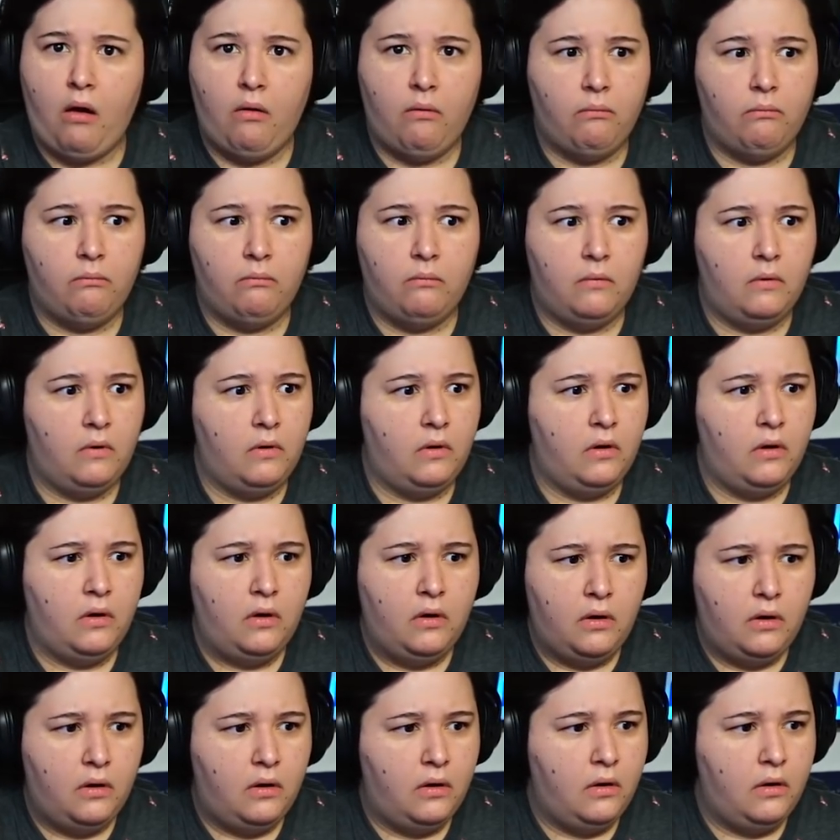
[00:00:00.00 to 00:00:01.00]
Will you
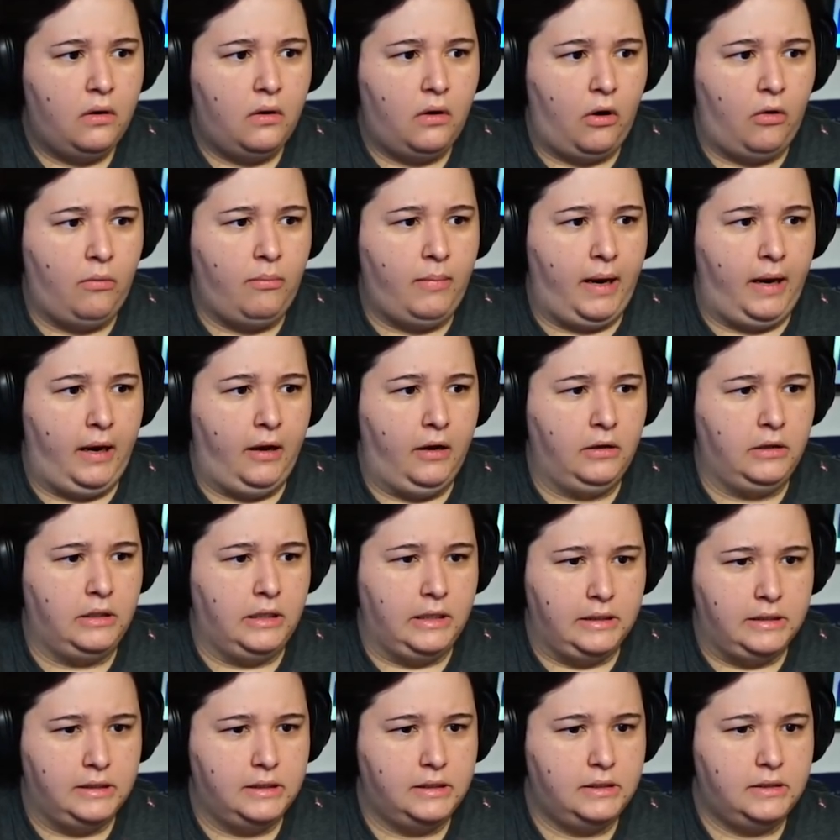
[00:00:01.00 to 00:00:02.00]
liberate me? Oh my
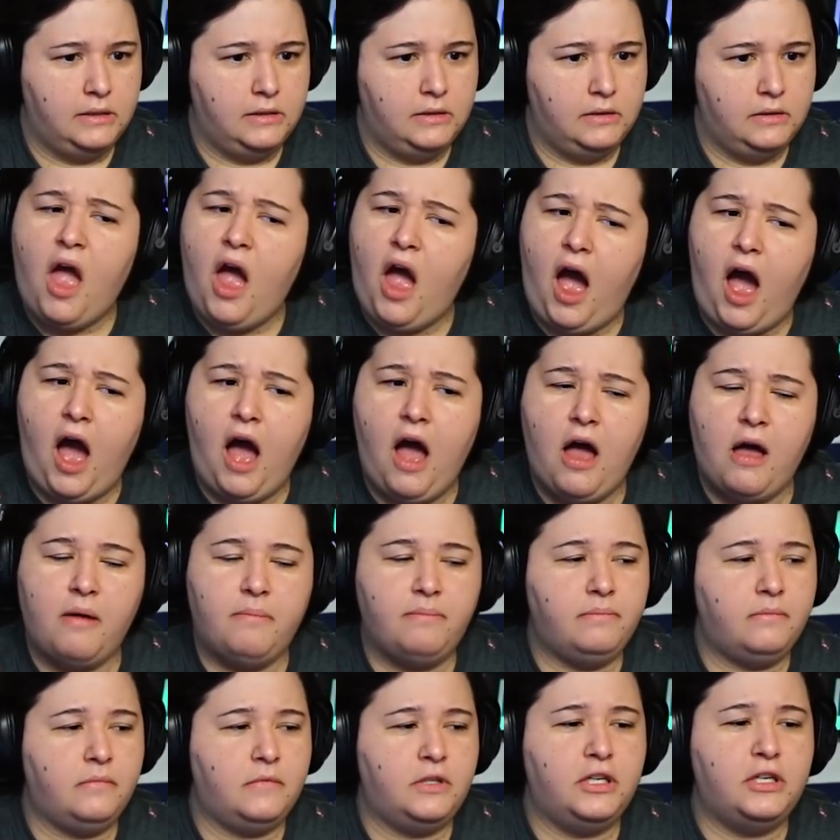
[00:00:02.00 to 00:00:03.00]
goodness. Um,
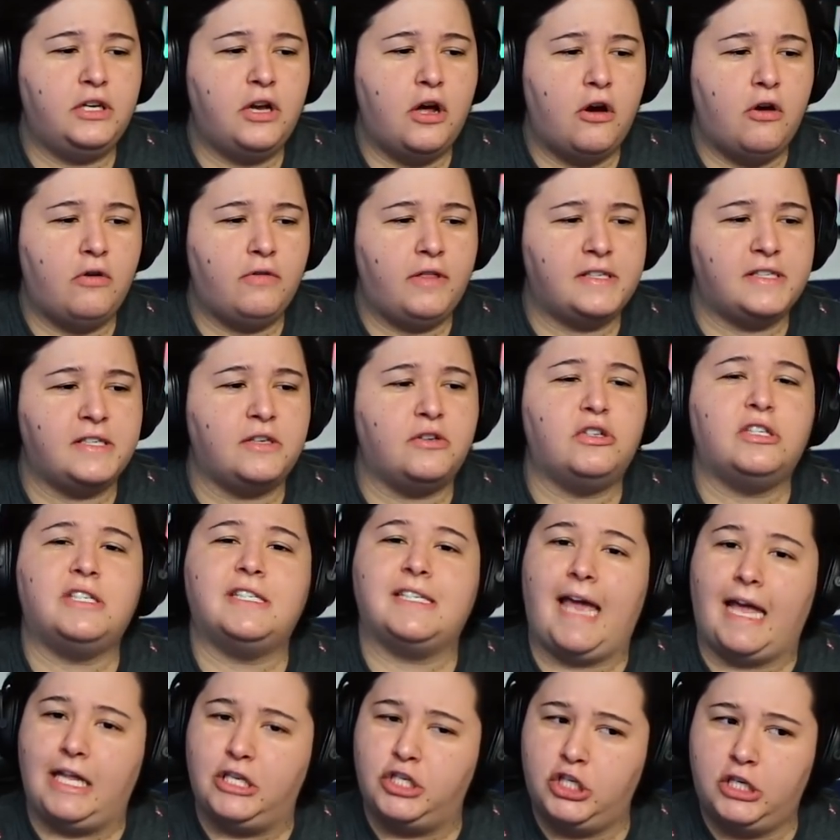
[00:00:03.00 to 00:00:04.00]
you know, that's a little
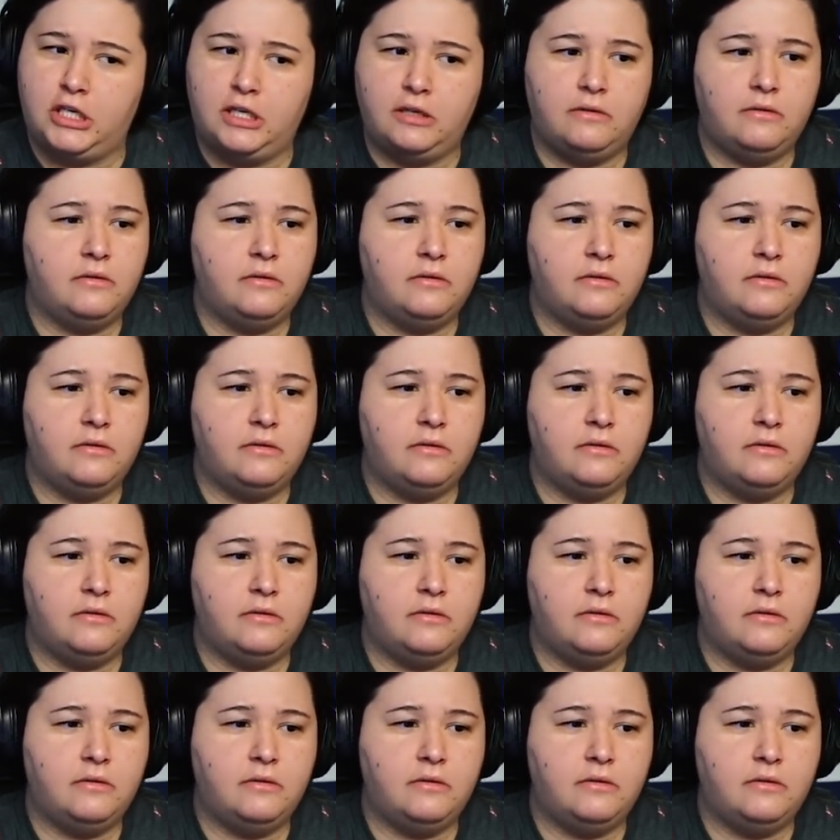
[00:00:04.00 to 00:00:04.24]
sketchy.